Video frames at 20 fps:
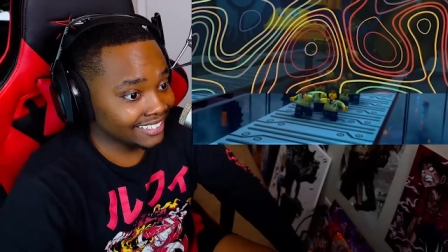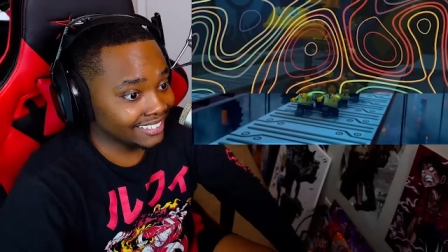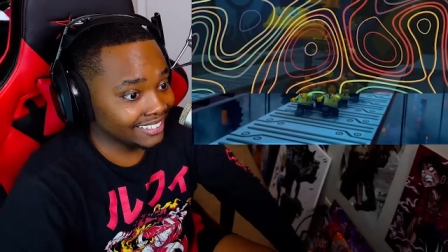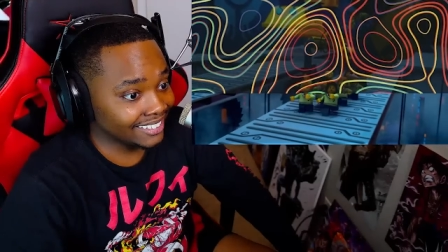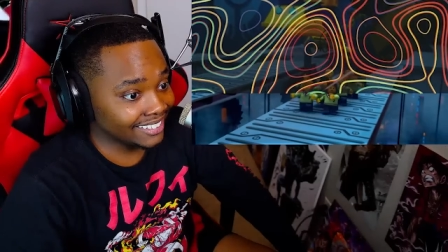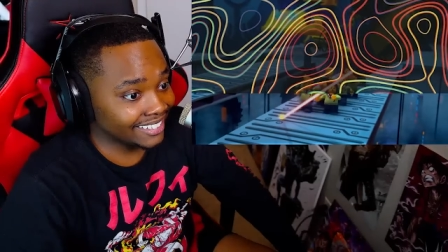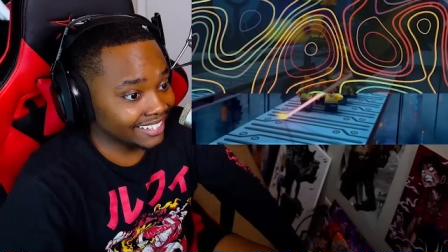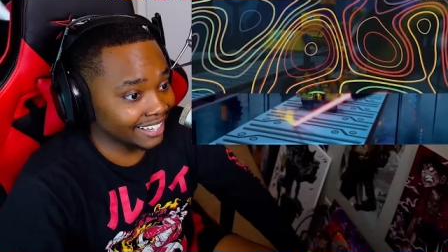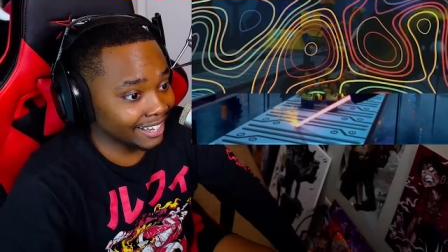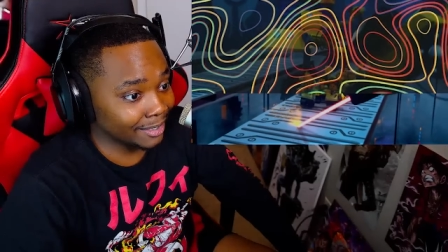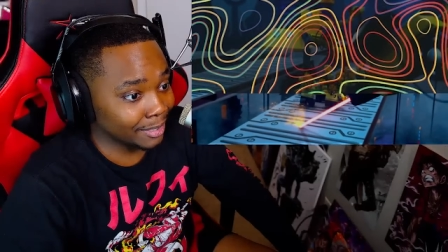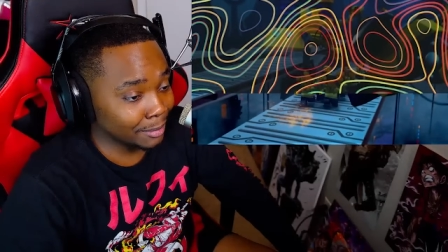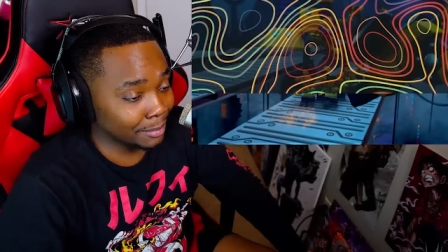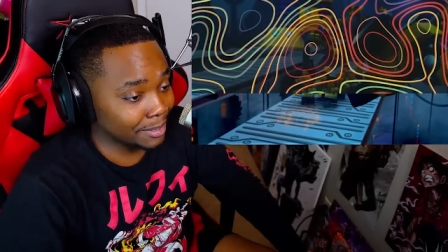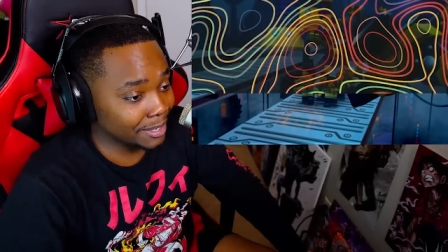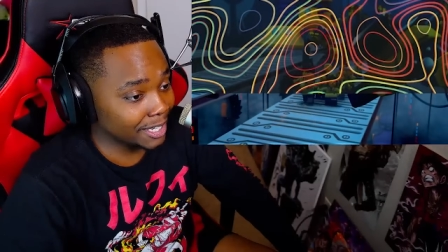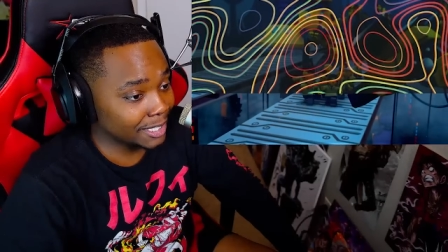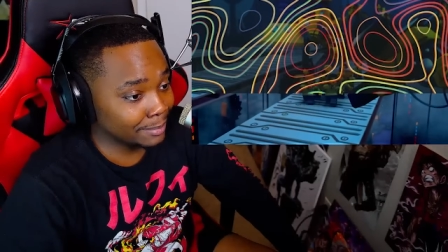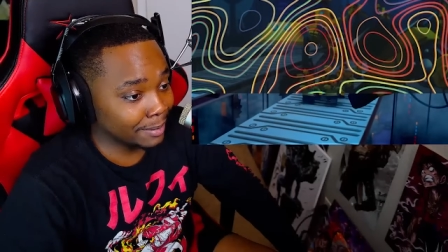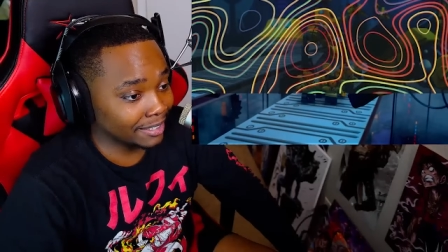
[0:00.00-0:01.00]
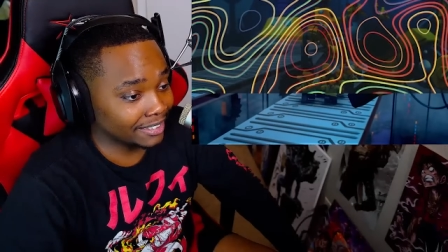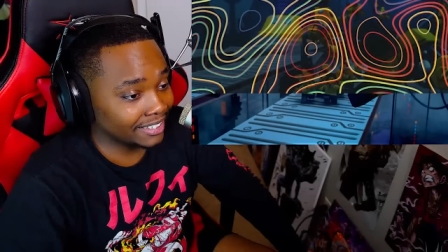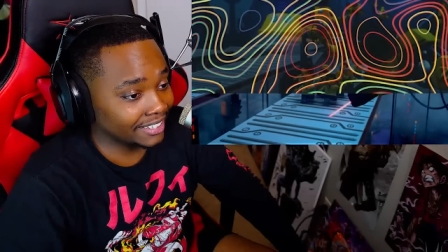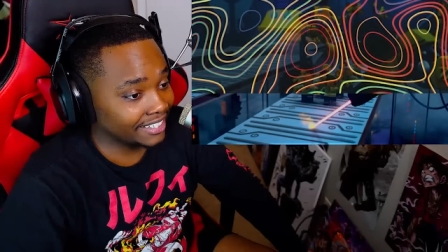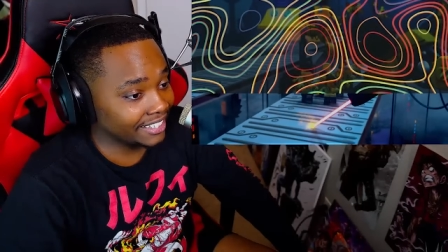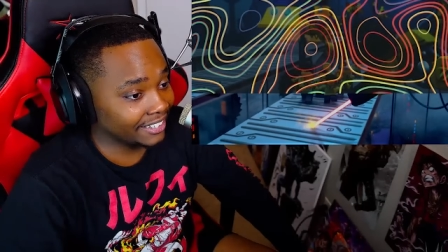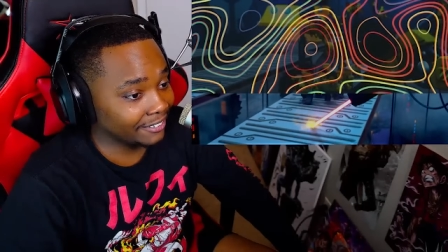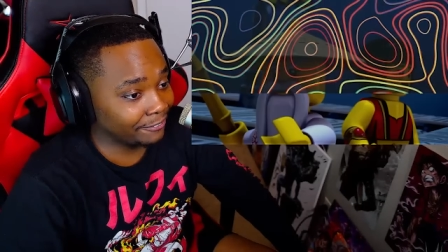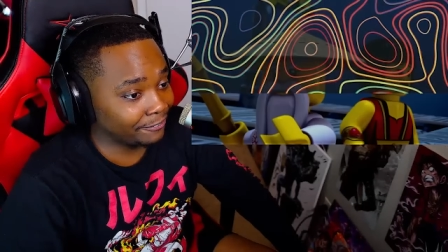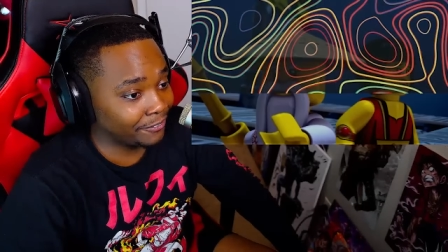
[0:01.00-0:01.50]
Damn, them kids about to
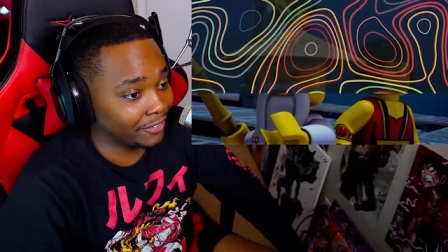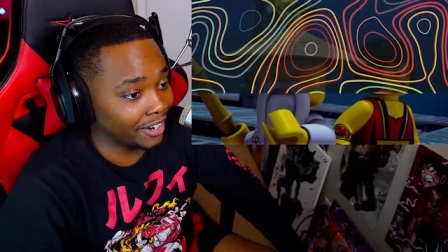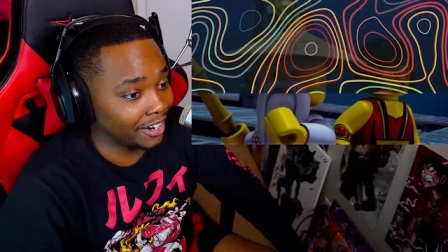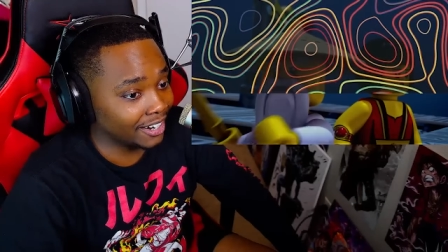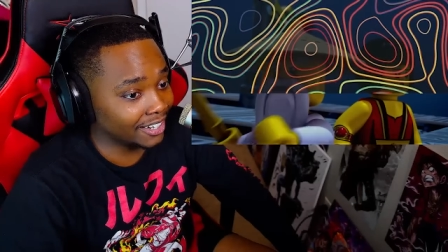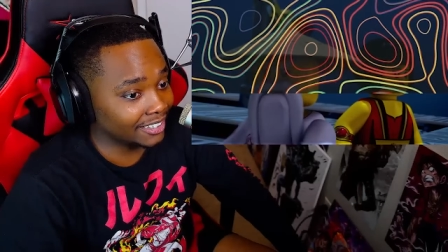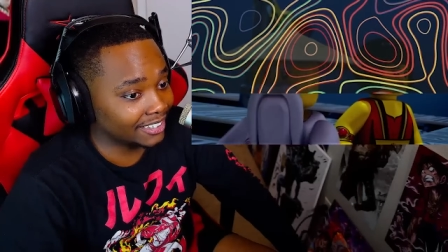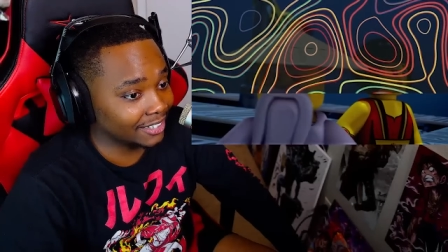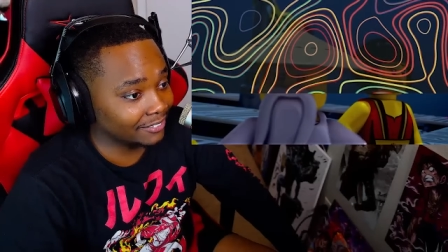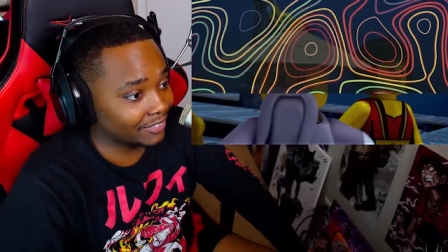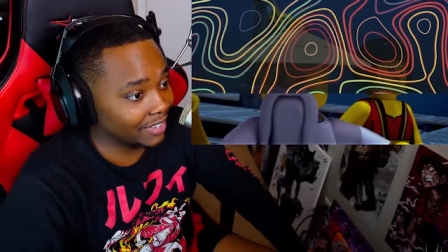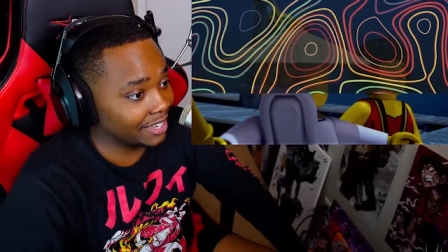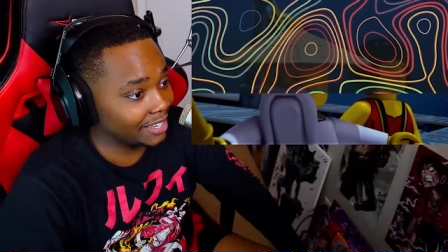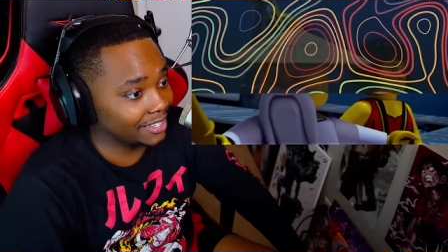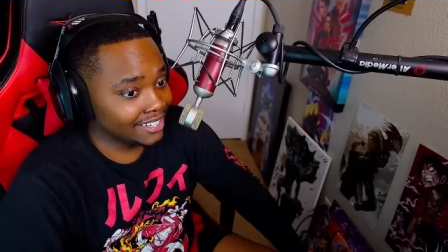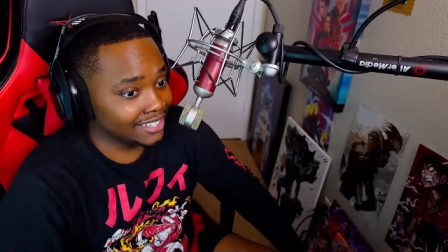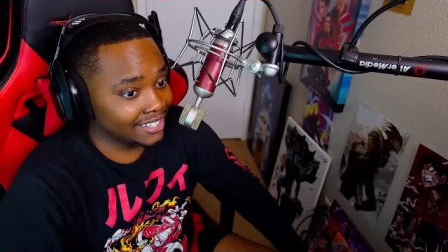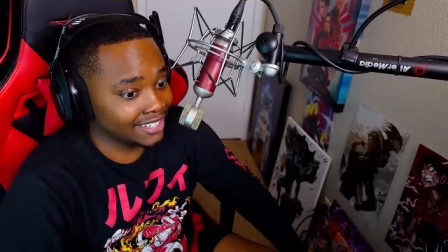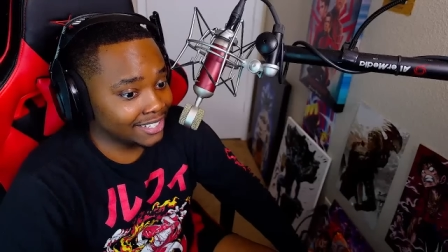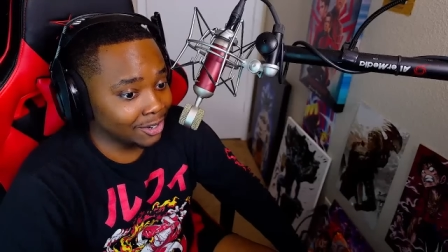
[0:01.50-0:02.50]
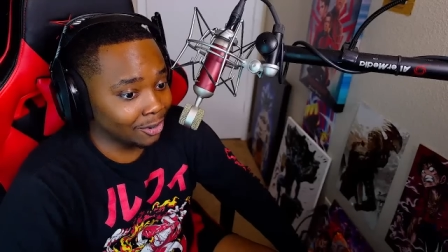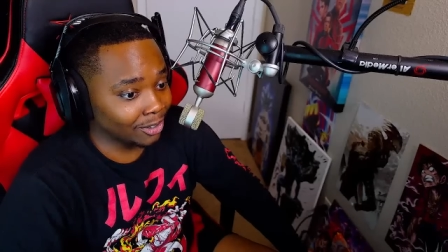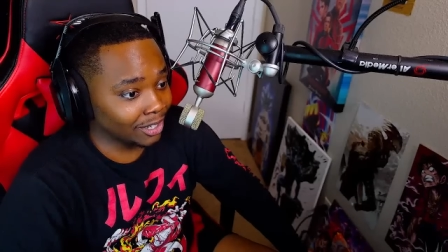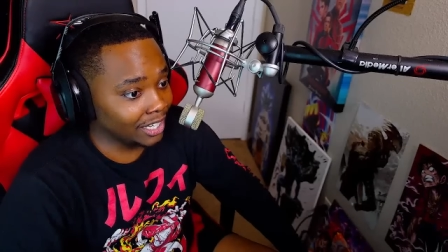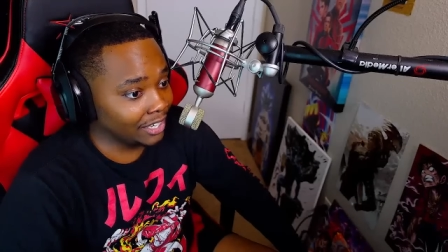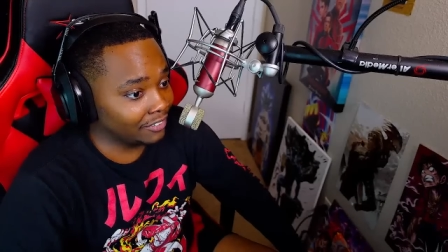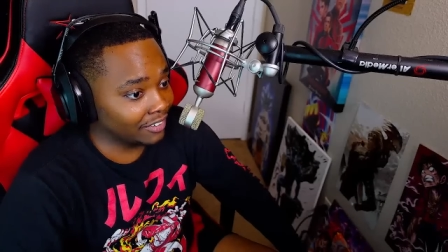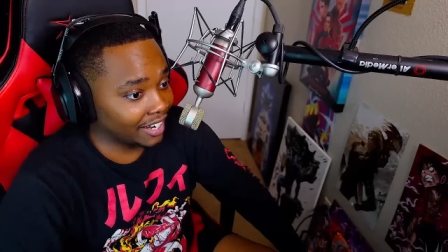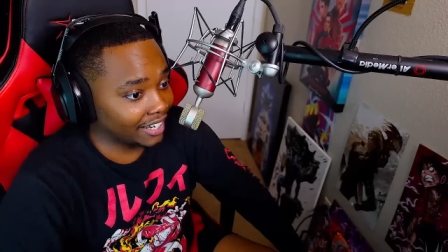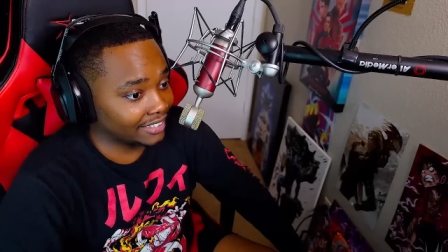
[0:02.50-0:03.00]
get fucked if they just gonna
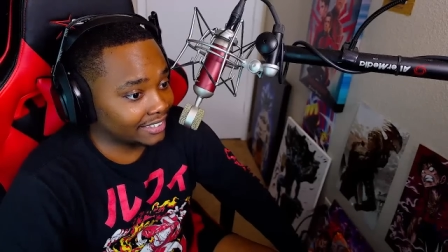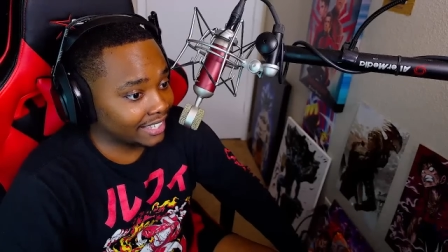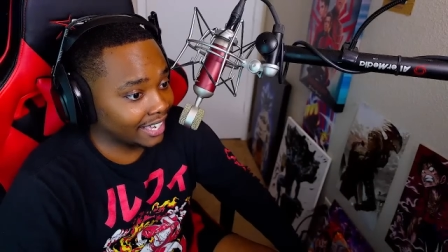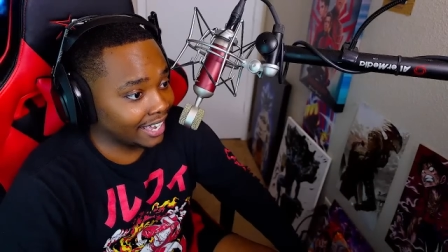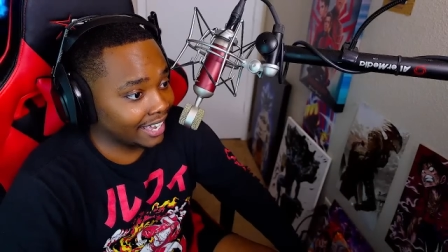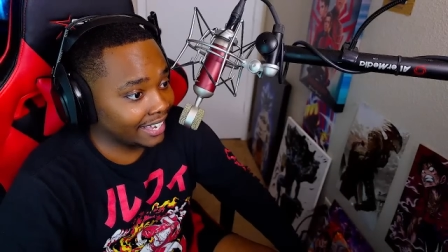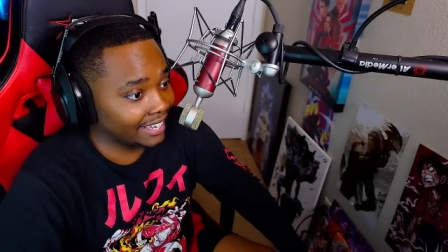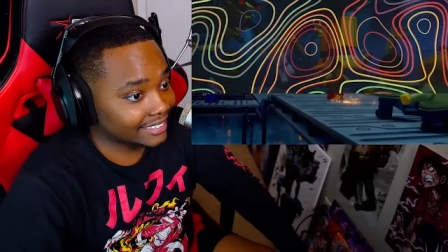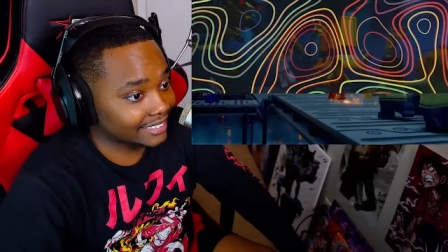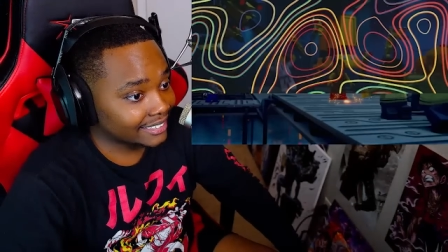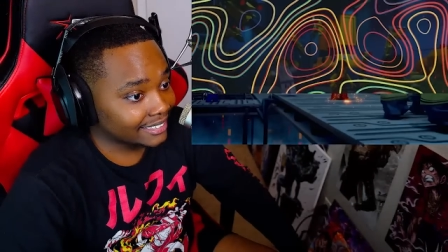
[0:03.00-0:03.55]
leave like that.